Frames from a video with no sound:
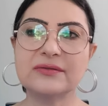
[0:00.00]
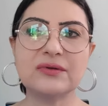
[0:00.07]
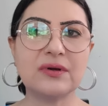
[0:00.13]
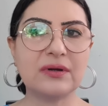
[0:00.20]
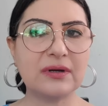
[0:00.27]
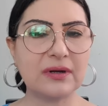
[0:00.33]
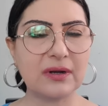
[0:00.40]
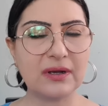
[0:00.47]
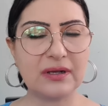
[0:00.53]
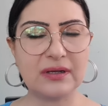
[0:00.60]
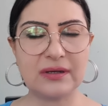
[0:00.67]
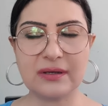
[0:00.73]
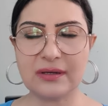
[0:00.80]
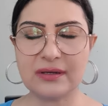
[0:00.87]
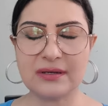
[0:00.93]
nor
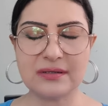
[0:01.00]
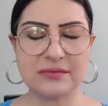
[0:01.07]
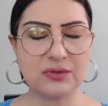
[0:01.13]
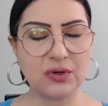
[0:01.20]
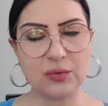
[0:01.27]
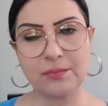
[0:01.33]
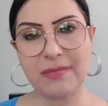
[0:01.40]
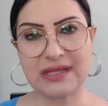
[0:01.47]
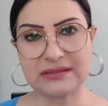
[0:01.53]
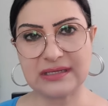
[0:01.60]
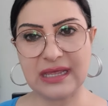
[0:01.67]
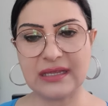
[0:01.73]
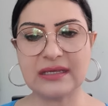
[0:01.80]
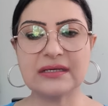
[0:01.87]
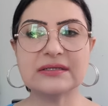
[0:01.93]

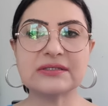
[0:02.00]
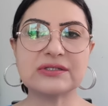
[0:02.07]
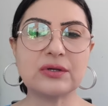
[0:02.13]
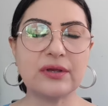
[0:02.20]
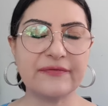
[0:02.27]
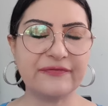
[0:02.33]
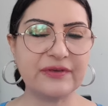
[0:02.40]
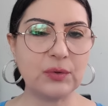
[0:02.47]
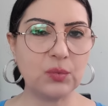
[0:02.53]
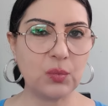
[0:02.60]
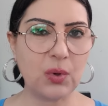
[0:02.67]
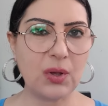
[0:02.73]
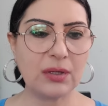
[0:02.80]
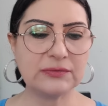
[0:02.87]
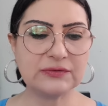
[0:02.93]
Monday. So if you
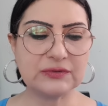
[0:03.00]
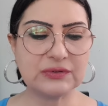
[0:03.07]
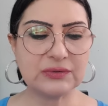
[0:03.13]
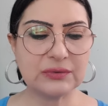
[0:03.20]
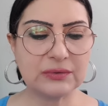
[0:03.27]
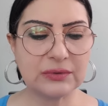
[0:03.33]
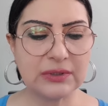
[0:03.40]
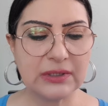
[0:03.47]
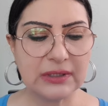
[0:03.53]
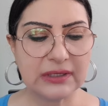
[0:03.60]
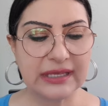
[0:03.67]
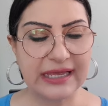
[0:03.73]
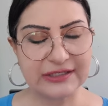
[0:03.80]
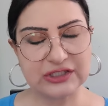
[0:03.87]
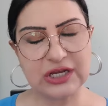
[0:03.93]
want to
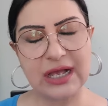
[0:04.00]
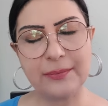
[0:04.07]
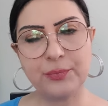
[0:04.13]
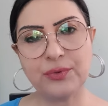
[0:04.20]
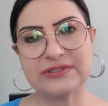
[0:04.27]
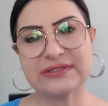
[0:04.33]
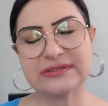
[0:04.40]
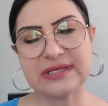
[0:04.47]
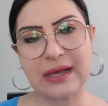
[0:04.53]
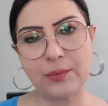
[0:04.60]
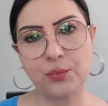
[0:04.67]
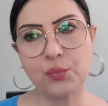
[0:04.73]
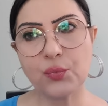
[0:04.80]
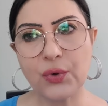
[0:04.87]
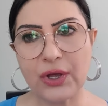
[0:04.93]
catch up with
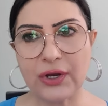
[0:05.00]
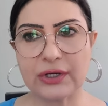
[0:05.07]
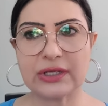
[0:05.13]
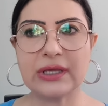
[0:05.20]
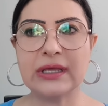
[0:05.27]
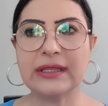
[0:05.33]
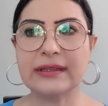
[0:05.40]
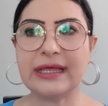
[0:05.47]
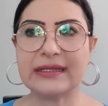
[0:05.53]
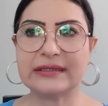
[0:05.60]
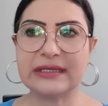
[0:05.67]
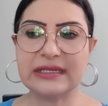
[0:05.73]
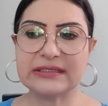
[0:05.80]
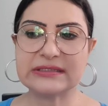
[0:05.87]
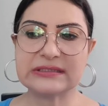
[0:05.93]
some work that
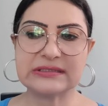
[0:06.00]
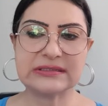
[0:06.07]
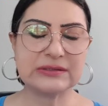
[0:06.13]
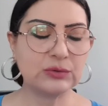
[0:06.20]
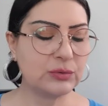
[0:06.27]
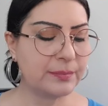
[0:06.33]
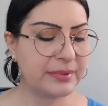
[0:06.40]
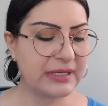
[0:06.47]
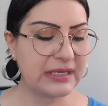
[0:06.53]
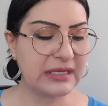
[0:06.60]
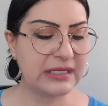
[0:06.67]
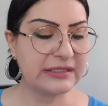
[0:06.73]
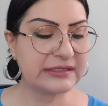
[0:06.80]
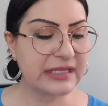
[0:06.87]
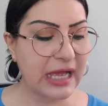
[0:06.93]
needs to
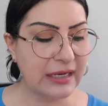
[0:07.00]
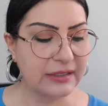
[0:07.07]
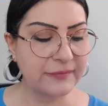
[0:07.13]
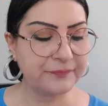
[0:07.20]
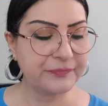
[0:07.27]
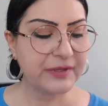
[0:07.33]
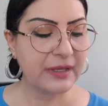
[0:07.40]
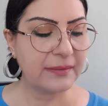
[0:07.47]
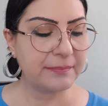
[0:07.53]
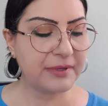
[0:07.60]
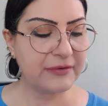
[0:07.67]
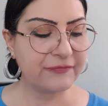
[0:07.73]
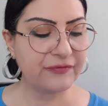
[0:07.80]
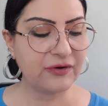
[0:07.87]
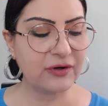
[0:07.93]
be done
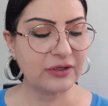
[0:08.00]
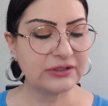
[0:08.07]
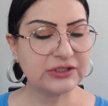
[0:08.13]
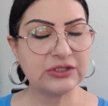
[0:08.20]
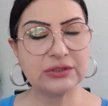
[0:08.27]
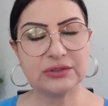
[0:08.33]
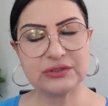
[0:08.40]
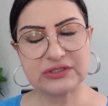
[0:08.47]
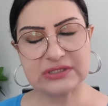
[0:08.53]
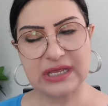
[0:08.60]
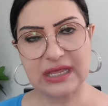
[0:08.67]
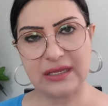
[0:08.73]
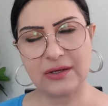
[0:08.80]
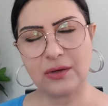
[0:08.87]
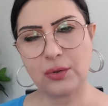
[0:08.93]
before
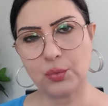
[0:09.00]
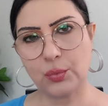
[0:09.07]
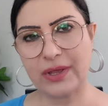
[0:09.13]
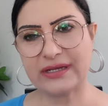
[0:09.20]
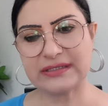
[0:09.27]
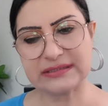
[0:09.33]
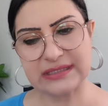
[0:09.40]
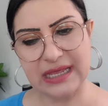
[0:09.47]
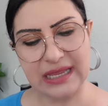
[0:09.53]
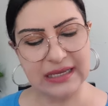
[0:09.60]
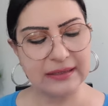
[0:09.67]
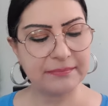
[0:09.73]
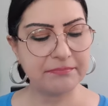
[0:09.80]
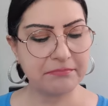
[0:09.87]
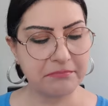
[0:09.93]
Tuesday or
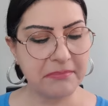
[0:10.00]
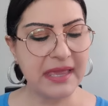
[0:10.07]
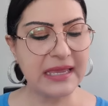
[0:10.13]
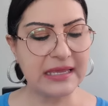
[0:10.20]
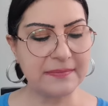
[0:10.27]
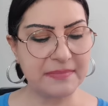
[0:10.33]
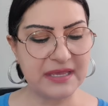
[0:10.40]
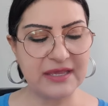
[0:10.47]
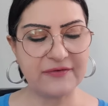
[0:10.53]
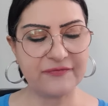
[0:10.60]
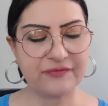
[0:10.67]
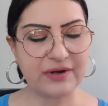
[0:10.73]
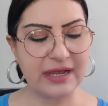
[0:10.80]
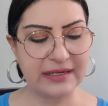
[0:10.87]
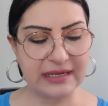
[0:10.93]
Wednesday, maybe
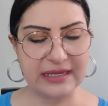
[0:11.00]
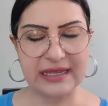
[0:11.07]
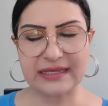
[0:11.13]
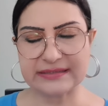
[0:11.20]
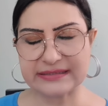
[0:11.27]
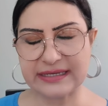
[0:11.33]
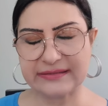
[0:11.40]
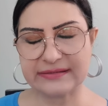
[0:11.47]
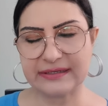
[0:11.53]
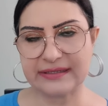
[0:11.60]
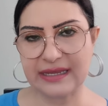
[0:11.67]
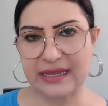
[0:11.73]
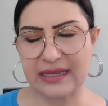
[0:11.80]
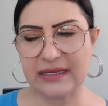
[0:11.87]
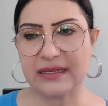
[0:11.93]
Friday and
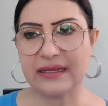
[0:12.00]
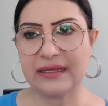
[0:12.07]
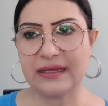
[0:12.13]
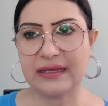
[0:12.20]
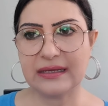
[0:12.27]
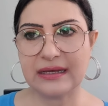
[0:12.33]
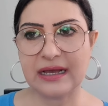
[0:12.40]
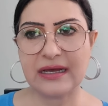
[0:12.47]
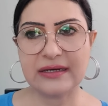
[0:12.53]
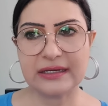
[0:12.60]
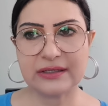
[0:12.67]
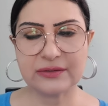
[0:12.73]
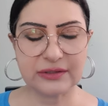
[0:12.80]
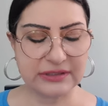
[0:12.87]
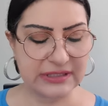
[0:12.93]
Saturday are
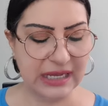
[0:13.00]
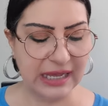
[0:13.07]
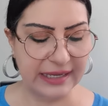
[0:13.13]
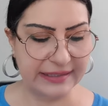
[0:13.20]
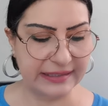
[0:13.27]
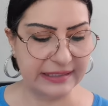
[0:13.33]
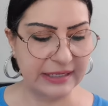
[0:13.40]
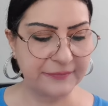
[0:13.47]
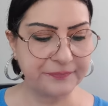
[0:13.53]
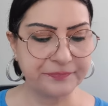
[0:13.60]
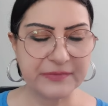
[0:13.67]
a good idea.